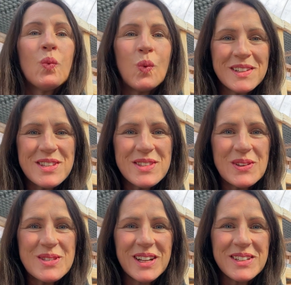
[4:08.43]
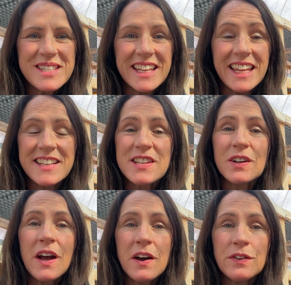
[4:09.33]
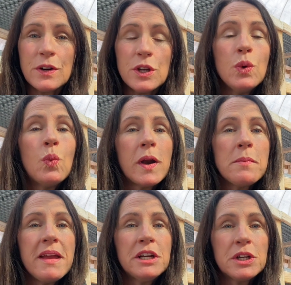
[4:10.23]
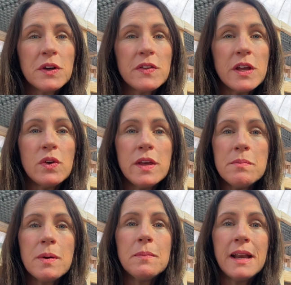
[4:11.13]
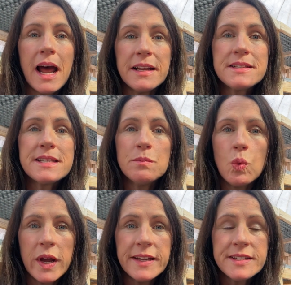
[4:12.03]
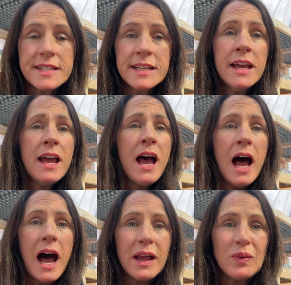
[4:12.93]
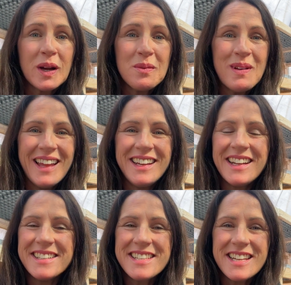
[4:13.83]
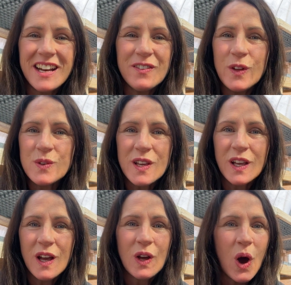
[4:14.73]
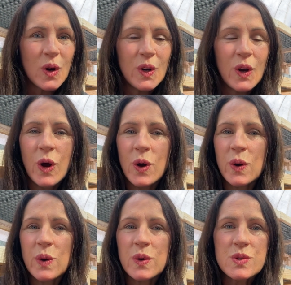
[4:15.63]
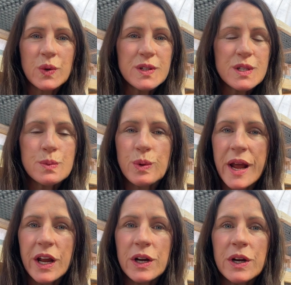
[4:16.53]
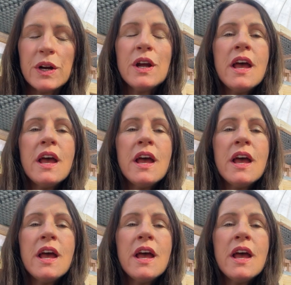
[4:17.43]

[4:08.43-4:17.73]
Once those little seedlings are covered, you want to make sure that you keep them nice and moist. I recommend, instead of using a garden hose or a sprayer,